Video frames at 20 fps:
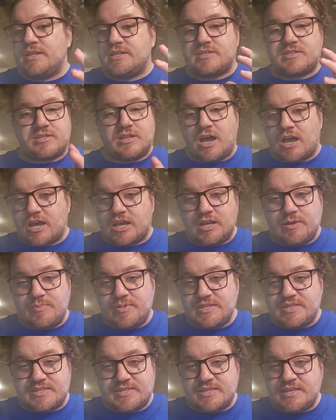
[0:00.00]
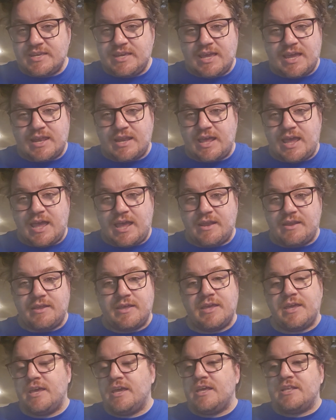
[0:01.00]
It's not going to be CNN.
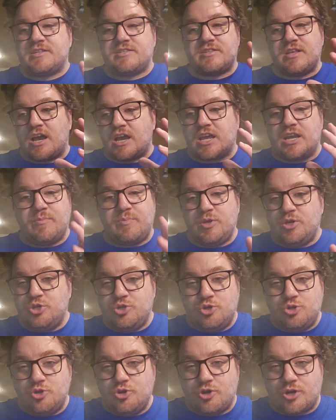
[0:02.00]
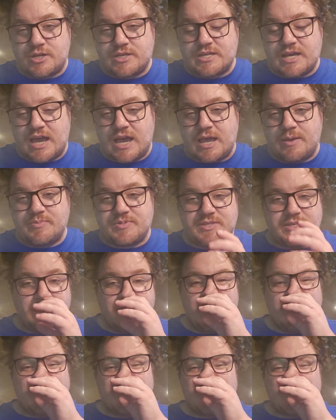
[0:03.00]
It's not going to be New York Times.
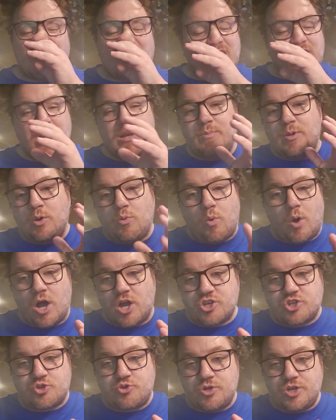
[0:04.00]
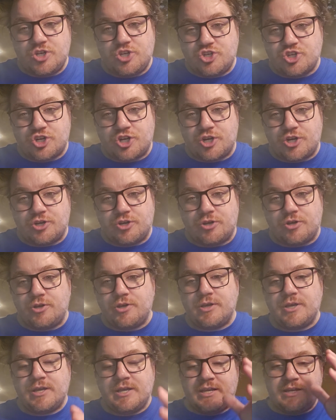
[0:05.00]
It's not going to be Wall Street Journal
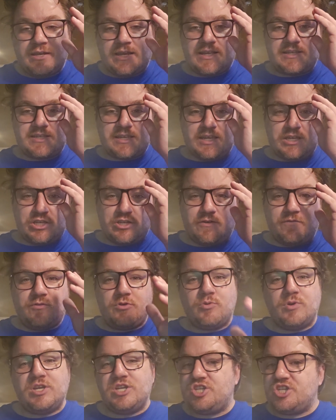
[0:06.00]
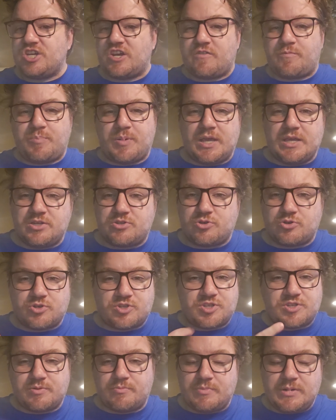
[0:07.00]
that's interviewing Jeff
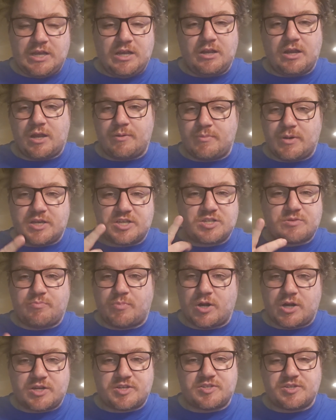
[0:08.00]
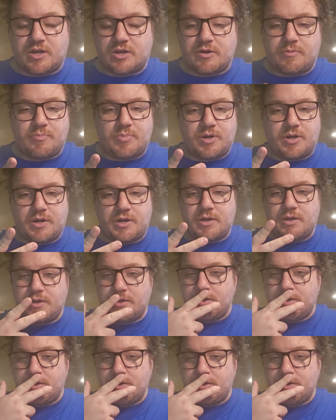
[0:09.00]
Bezos, Elon Musk, Mark Zuckerberg,